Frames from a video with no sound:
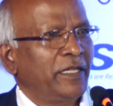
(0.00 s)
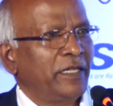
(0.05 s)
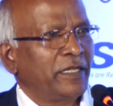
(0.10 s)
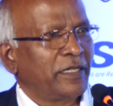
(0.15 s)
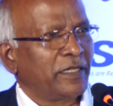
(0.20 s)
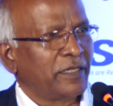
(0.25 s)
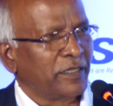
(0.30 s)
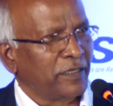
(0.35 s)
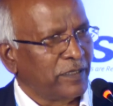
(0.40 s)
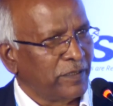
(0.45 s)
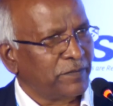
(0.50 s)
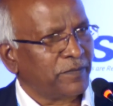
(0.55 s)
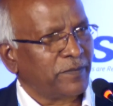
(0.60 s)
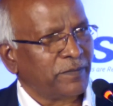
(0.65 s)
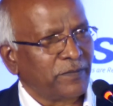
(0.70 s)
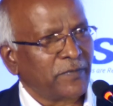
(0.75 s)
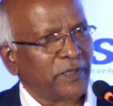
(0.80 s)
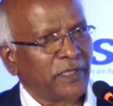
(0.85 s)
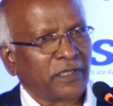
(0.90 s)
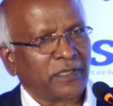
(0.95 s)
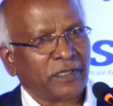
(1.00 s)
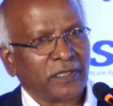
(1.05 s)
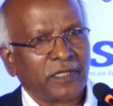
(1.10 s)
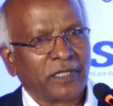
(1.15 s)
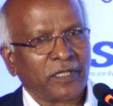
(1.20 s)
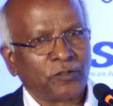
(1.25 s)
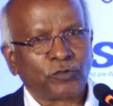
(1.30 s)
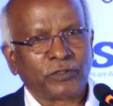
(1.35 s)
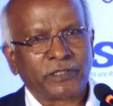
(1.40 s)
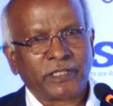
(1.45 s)

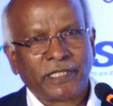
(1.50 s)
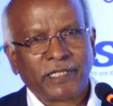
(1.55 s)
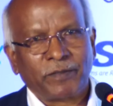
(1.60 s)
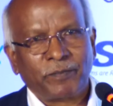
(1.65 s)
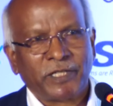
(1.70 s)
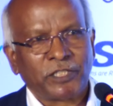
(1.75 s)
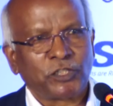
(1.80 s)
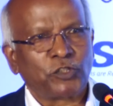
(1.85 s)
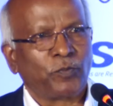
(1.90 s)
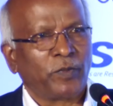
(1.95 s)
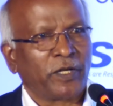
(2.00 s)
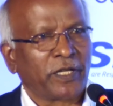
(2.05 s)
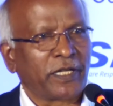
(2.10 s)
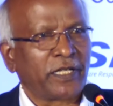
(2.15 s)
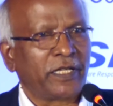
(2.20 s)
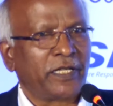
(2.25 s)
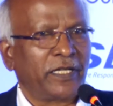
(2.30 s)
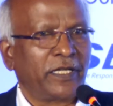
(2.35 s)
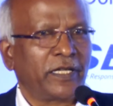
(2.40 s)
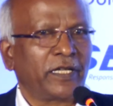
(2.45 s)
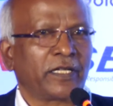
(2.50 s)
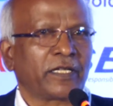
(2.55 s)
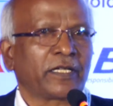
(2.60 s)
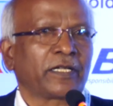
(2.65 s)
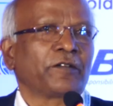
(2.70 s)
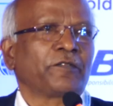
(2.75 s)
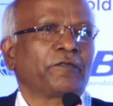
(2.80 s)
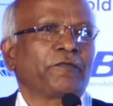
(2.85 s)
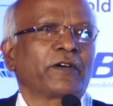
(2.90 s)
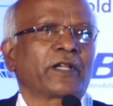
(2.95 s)
I would say a benchmark
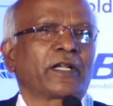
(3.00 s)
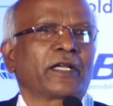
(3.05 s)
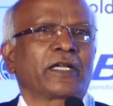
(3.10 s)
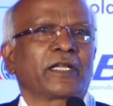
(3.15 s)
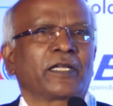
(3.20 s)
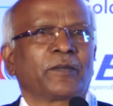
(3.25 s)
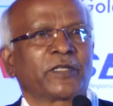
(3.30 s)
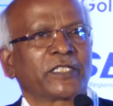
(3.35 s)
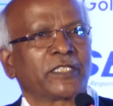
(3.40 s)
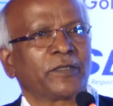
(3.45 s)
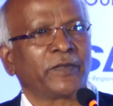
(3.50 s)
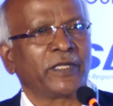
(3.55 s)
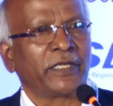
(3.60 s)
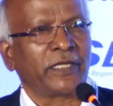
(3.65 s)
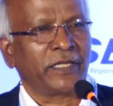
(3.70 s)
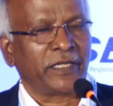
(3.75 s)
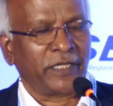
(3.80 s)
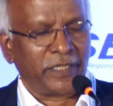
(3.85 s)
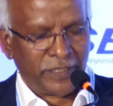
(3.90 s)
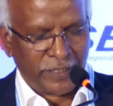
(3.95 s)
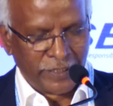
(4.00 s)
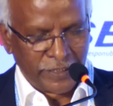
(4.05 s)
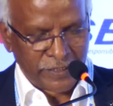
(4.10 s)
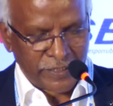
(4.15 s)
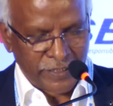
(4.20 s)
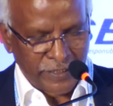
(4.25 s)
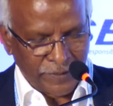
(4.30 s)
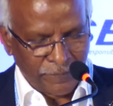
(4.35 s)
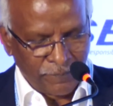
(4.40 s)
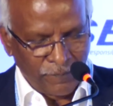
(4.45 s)
for MSME
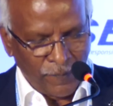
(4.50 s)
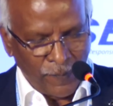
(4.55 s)
industry.